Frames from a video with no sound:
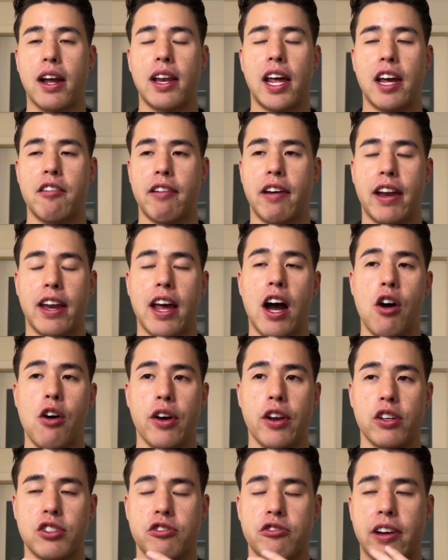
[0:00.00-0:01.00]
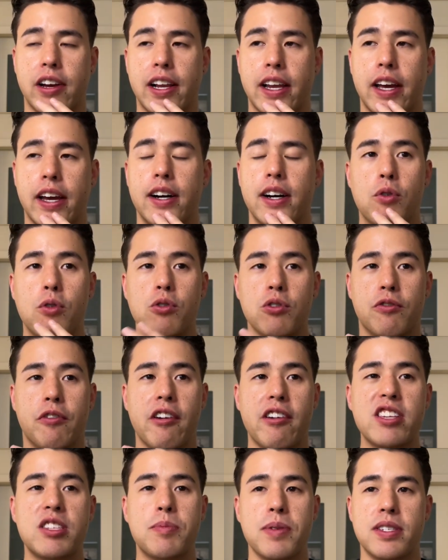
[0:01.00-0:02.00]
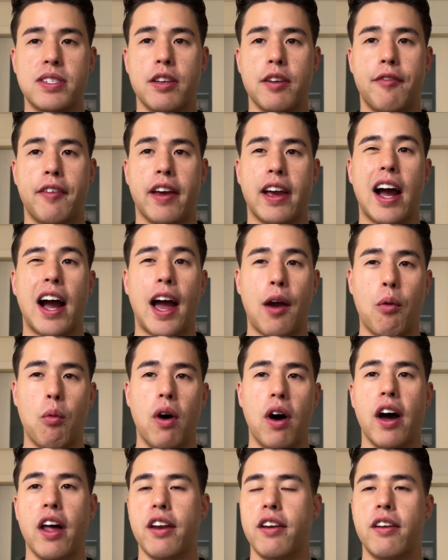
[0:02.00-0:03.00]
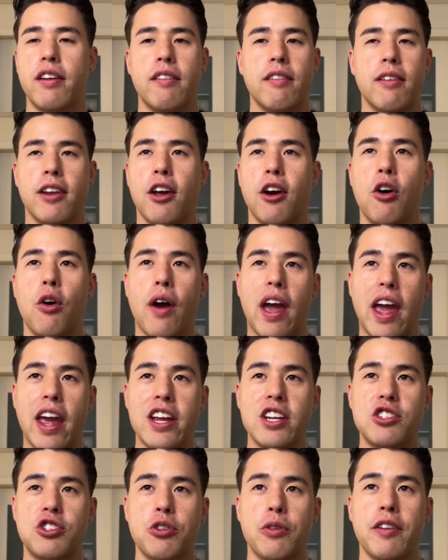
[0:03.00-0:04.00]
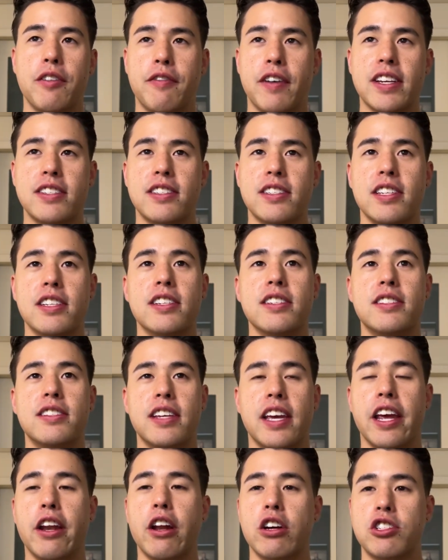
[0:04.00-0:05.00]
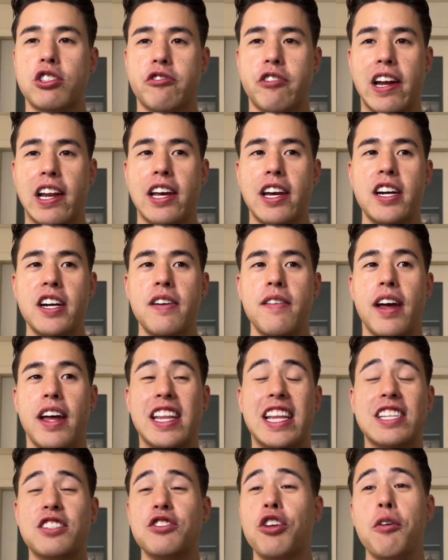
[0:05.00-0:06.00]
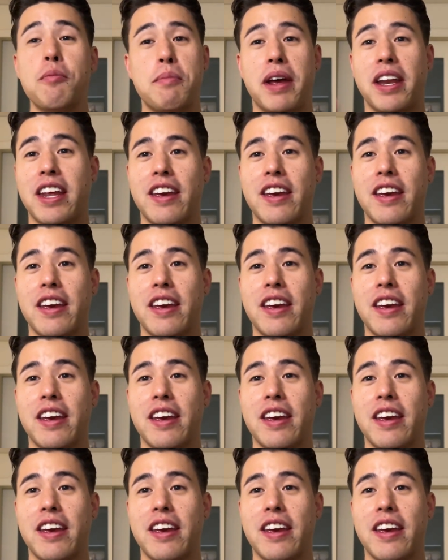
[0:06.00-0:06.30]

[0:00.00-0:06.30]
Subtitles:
client right now in Australia who's very specific. I want angel investors in Australia. There's not many.